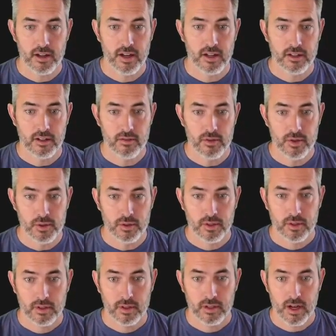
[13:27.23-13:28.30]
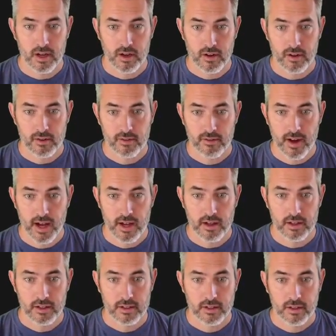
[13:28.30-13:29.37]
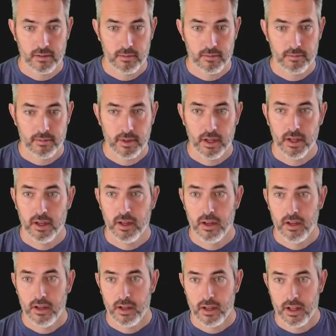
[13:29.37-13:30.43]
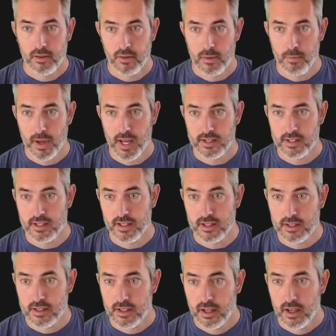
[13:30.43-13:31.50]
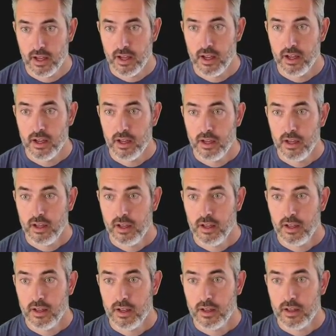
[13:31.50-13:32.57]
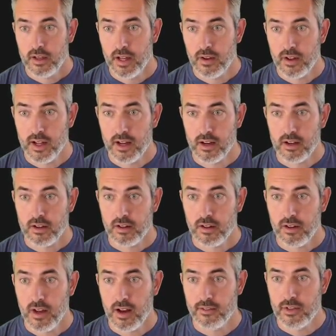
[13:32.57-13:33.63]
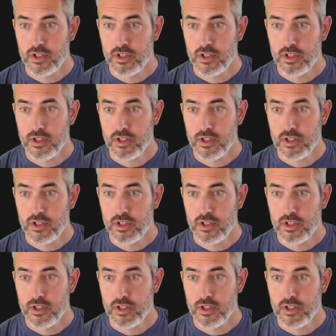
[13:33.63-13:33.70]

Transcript: on the root, Docker file. And we paste this. Now here you have to